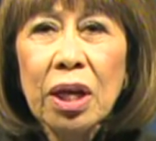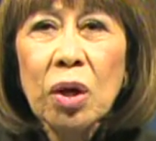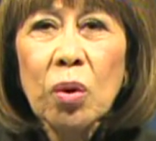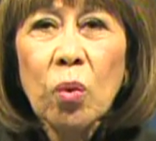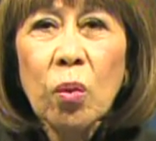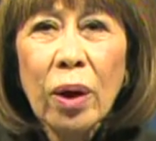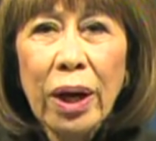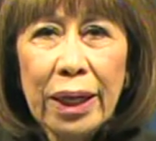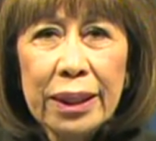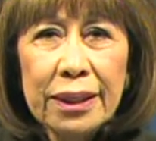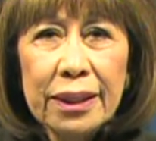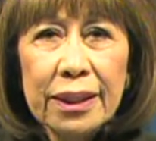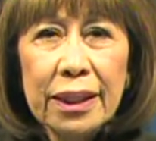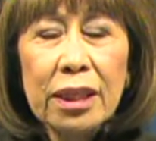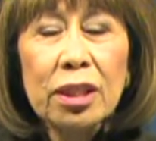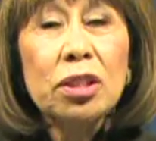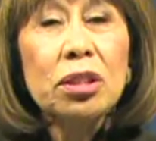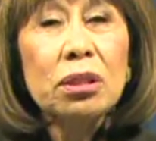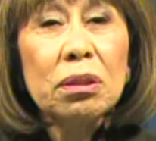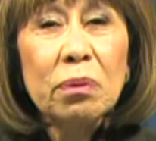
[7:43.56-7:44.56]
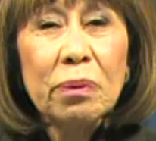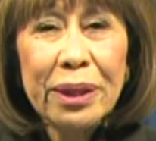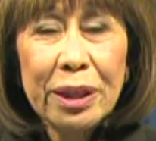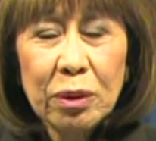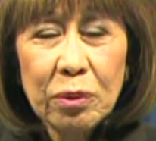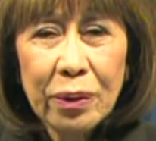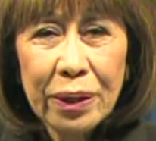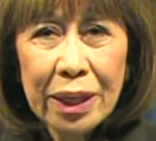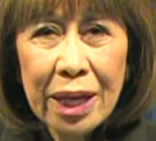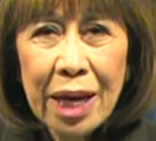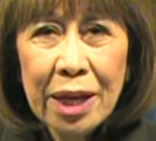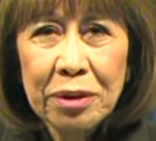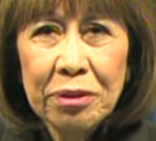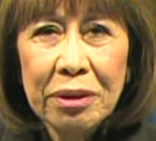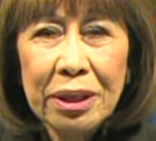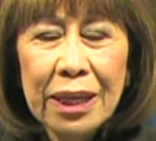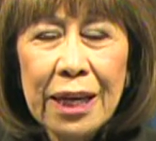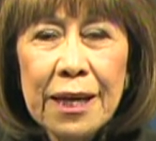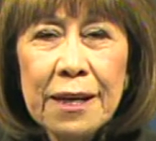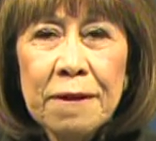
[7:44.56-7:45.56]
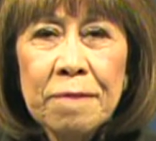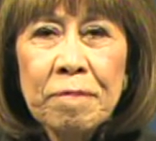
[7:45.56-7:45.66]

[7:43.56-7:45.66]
West, Suite 100.